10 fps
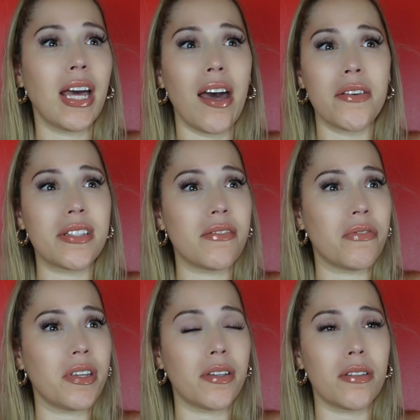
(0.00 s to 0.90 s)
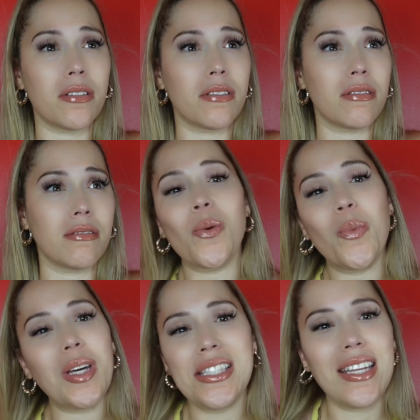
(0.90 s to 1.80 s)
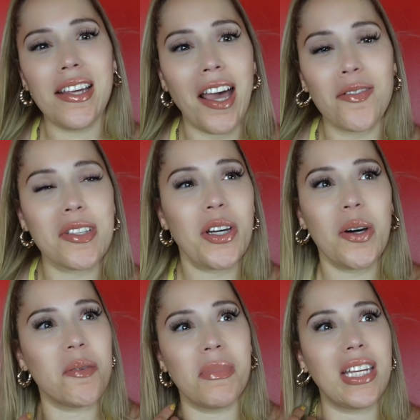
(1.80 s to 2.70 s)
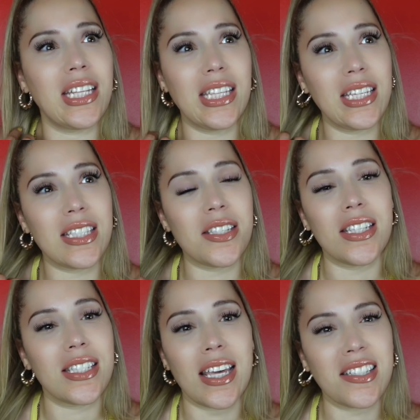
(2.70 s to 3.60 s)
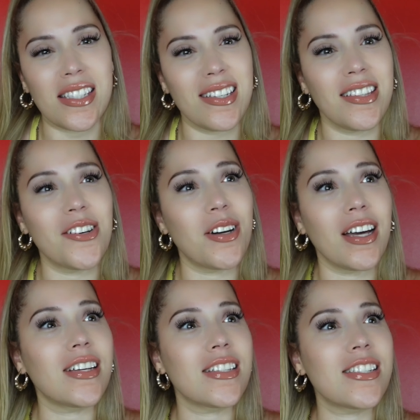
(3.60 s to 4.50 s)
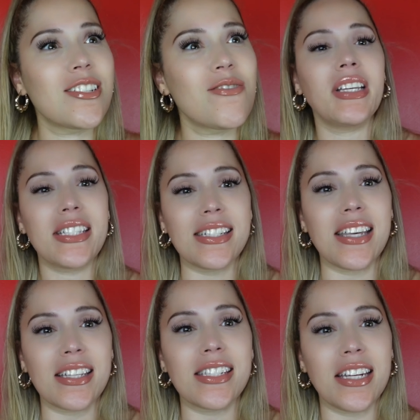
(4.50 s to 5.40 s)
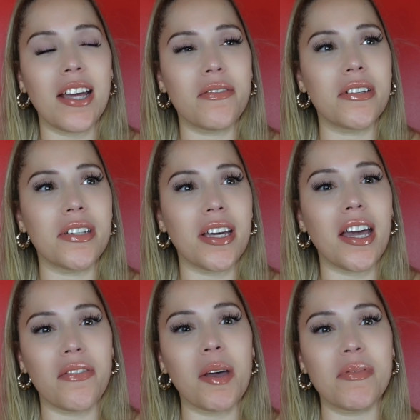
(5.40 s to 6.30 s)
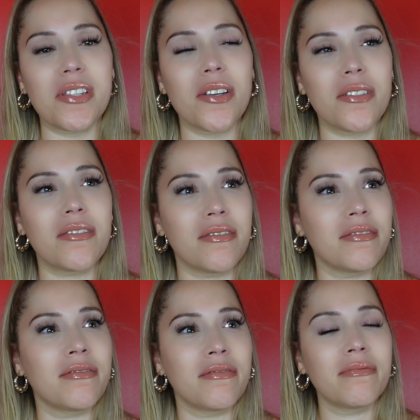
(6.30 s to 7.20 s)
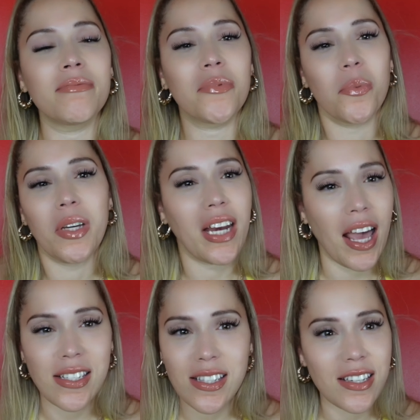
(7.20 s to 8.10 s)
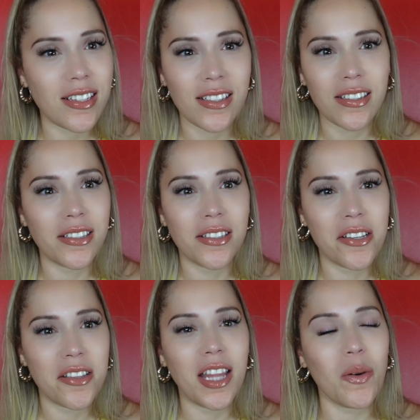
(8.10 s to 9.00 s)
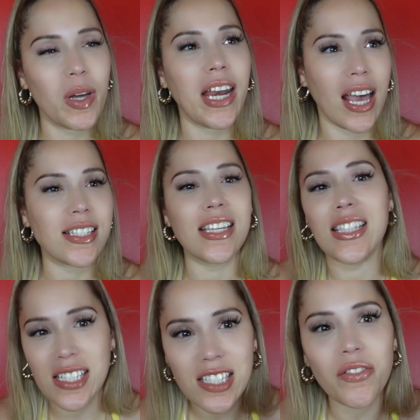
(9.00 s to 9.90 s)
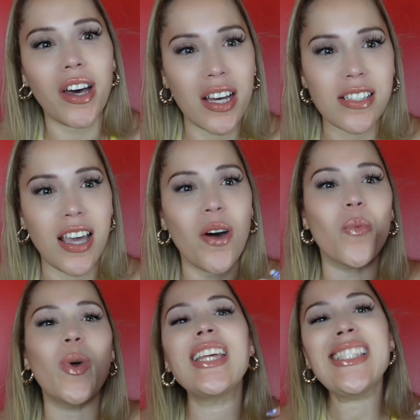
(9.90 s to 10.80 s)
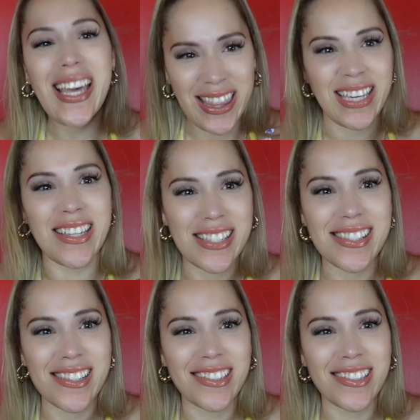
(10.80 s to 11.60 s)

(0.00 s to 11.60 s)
How does it feel? We didn't have to go immediately into the sex scene though, guys. There's a sex scene every episode. We nasty. Like, we nasty. This is for us, y'all. We did this.